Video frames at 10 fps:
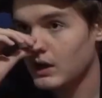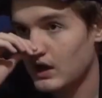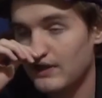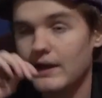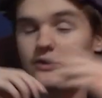
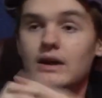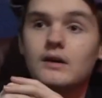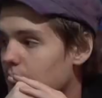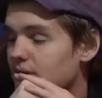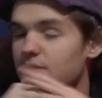And then it's like,
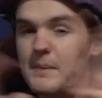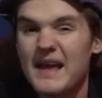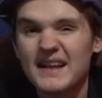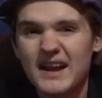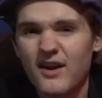what if the
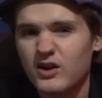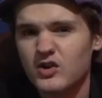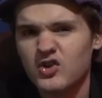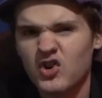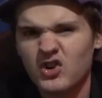main
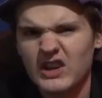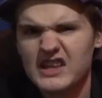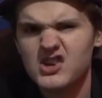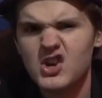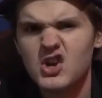character turned like
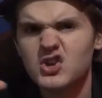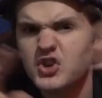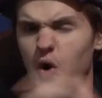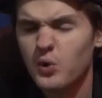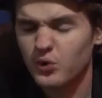
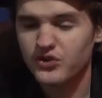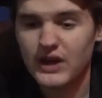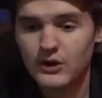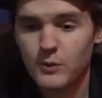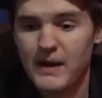total
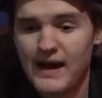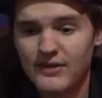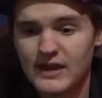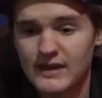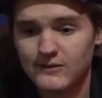psychopath
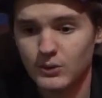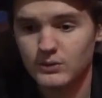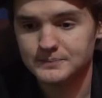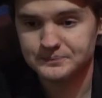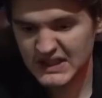evil,